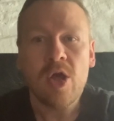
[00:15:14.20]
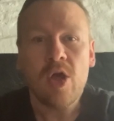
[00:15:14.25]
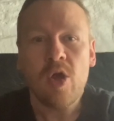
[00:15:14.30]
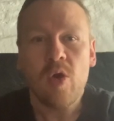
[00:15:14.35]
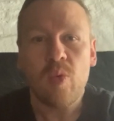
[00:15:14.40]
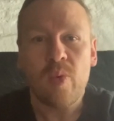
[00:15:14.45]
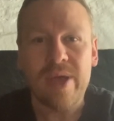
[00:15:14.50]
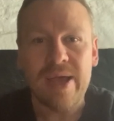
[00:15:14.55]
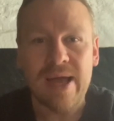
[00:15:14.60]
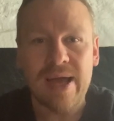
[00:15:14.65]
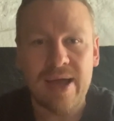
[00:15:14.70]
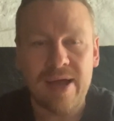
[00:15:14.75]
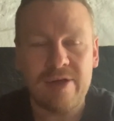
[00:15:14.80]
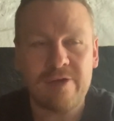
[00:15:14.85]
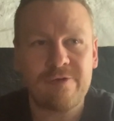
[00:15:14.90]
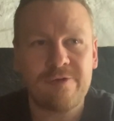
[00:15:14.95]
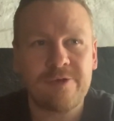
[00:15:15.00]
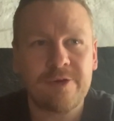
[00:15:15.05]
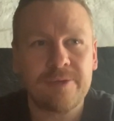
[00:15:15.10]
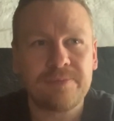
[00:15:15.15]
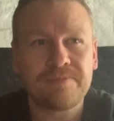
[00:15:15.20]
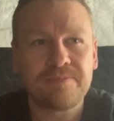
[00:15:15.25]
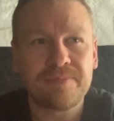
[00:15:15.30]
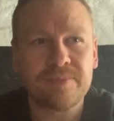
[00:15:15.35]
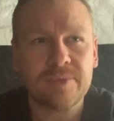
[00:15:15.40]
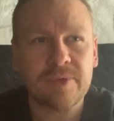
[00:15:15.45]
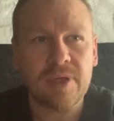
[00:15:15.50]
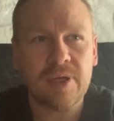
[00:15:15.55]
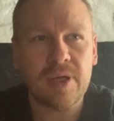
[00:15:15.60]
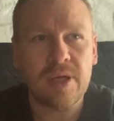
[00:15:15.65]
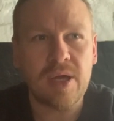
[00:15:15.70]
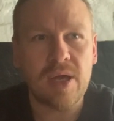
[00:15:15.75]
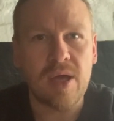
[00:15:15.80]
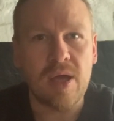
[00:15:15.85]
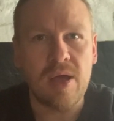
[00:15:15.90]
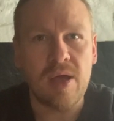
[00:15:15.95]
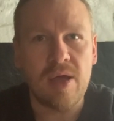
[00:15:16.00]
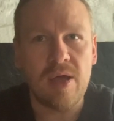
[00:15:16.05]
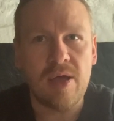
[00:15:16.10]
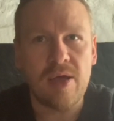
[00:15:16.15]
We have
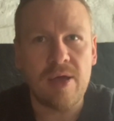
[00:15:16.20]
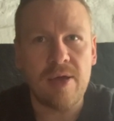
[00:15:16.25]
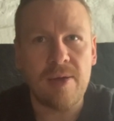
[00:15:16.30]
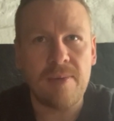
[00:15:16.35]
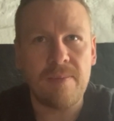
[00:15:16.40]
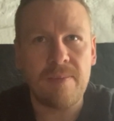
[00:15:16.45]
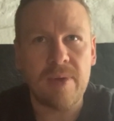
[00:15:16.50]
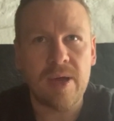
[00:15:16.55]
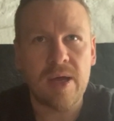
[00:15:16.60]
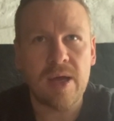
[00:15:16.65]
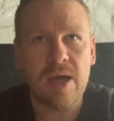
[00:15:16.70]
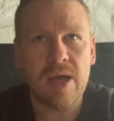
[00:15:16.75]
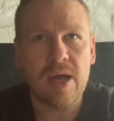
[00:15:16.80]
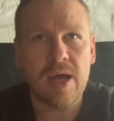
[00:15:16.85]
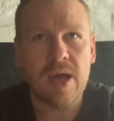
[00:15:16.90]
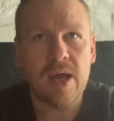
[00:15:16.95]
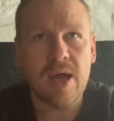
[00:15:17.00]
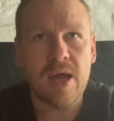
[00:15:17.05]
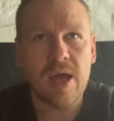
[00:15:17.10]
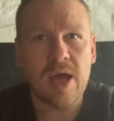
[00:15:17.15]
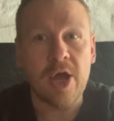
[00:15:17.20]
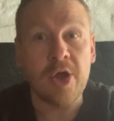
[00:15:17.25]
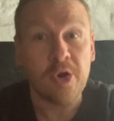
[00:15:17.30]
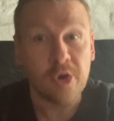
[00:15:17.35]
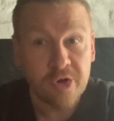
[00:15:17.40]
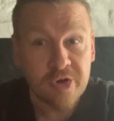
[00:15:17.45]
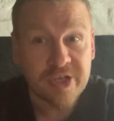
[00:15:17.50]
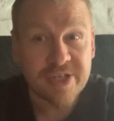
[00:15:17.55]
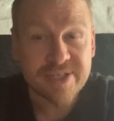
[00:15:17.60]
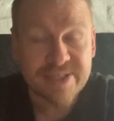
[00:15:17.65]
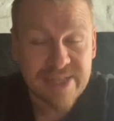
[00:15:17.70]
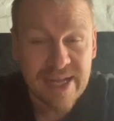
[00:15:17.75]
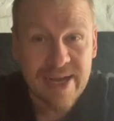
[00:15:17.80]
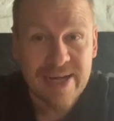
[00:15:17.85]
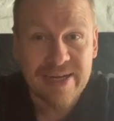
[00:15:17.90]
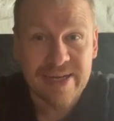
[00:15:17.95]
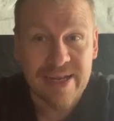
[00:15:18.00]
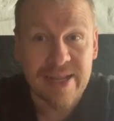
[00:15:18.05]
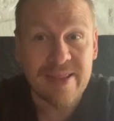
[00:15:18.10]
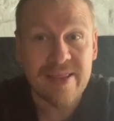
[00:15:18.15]
an
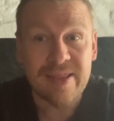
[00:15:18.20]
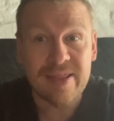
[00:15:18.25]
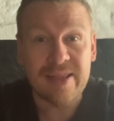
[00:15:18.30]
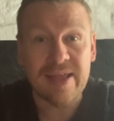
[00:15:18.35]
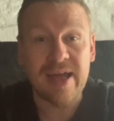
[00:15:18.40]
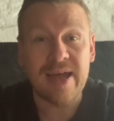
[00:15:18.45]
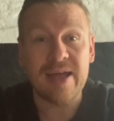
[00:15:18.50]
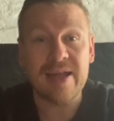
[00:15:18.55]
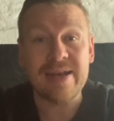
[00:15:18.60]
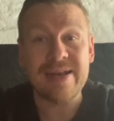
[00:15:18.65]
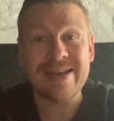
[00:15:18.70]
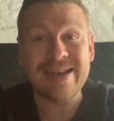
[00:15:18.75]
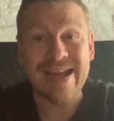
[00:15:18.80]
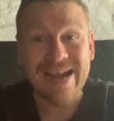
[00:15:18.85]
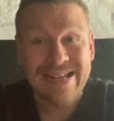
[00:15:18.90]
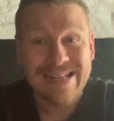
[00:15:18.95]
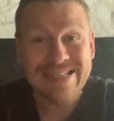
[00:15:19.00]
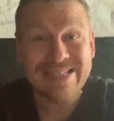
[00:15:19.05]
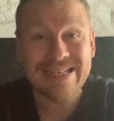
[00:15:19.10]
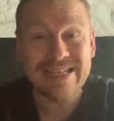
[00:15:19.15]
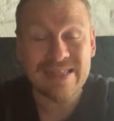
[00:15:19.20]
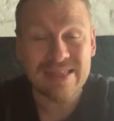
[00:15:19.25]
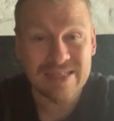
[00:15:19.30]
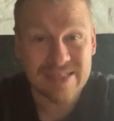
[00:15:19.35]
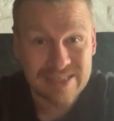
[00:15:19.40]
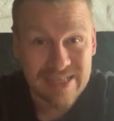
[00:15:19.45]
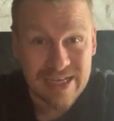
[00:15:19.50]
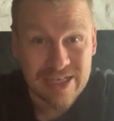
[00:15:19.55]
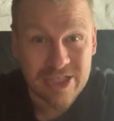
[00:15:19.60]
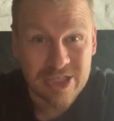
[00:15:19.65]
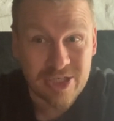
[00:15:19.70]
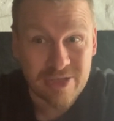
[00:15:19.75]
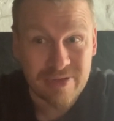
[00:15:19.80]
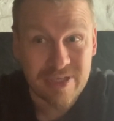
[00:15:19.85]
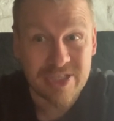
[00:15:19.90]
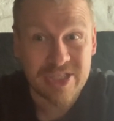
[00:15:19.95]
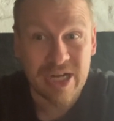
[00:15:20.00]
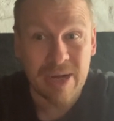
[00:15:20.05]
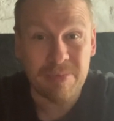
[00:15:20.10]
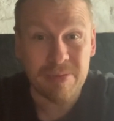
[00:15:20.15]
understanding that 19th century
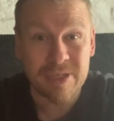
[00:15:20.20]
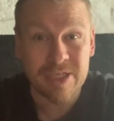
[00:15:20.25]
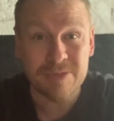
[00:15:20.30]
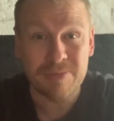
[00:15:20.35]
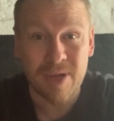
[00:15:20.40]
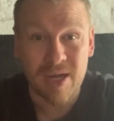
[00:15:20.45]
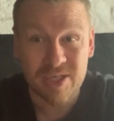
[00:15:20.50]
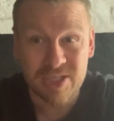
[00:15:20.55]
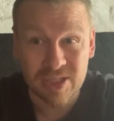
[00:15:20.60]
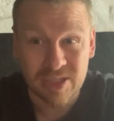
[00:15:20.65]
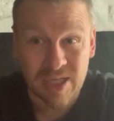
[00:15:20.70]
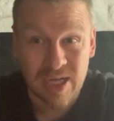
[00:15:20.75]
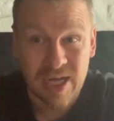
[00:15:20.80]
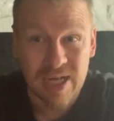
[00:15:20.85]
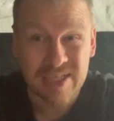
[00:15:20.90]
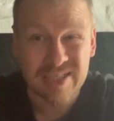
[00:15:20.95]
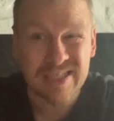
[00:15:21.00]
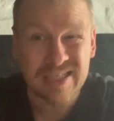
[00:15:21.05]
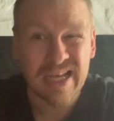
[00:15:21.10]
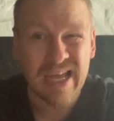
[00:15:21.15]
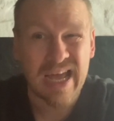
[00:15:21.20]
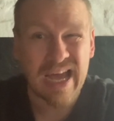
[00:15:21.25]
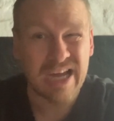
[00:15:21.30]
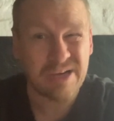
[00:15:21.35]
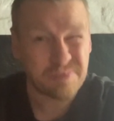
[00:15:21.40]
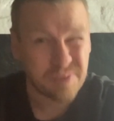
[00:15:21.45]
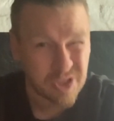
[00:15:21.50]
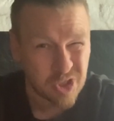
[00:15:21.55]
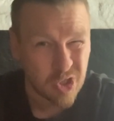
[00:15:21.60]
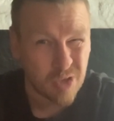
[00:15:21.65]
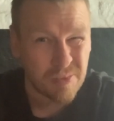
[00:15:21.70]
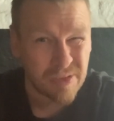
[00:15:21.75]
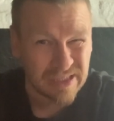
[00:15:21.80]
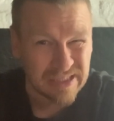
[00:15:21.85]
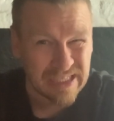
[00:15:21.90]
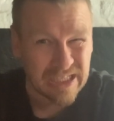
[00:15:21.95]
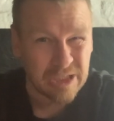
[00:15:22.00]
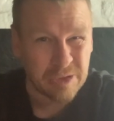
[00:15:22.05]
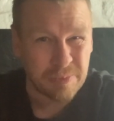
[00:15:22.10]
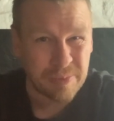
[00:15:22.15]
Japanese martial arts had become a
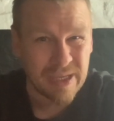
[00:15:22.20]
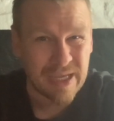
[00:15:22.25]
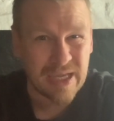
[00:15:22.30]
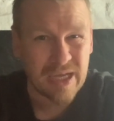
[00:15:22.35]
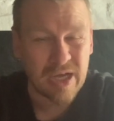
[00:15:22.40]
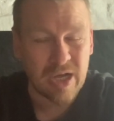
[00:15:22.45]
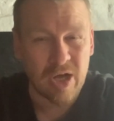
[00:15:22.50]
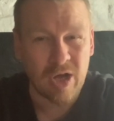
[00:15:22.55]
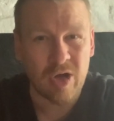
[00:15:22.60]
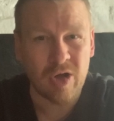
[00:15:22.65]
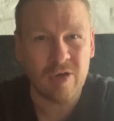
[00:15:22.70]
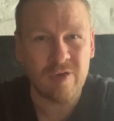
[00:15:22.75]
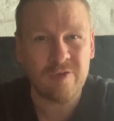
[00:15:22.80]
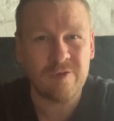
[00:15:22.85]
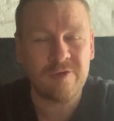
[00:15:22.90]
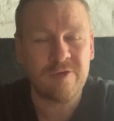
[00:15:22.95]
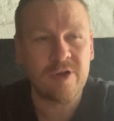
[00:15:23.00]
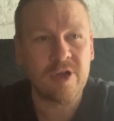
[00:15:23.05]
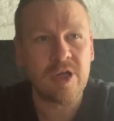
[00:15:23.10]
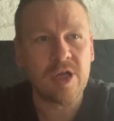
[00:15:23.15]
little bit of